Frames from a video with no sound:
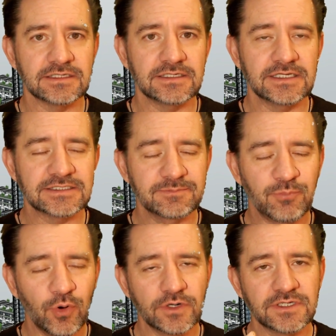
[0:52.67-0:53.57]
it's
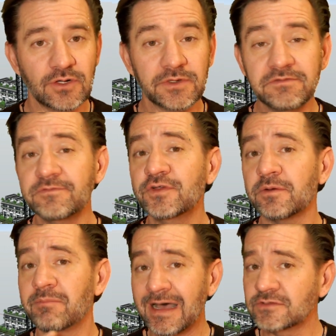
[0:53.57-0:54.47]
important to know, even if you're
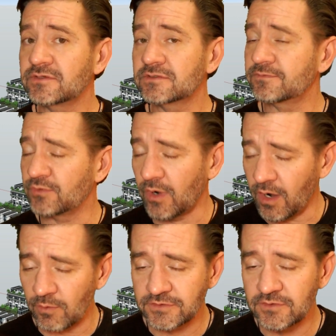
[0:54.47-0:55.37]
a mouse user, if you
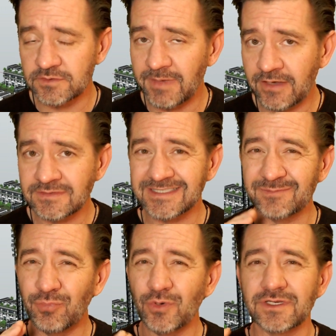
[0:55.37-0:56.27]
always use a mouse, it's
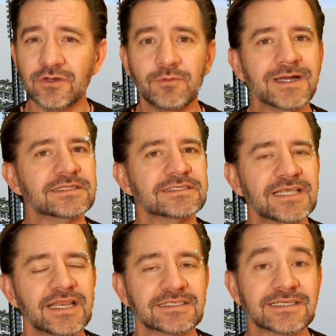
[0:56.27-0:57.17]
important to know about these
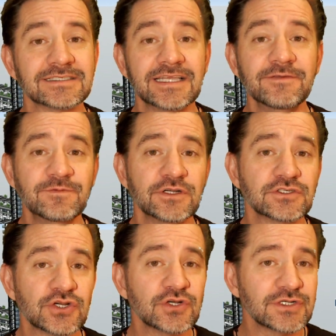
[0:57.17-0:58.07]
settings because if they're
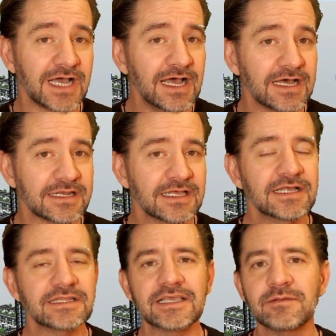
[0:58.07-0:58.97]
turned on,
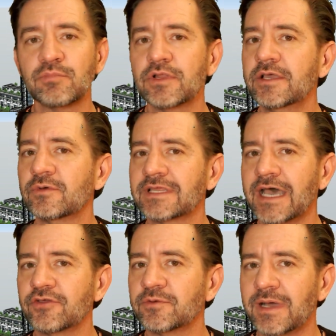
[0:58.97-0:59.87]
they can play with
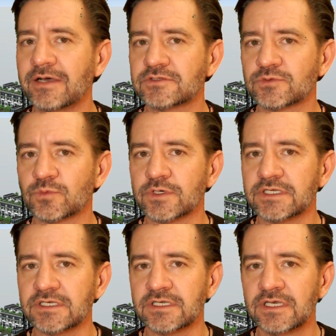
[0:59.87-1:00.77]
how your mouse is
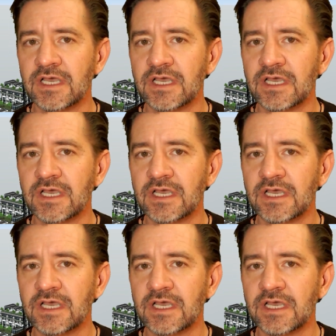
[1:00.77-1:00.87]
working.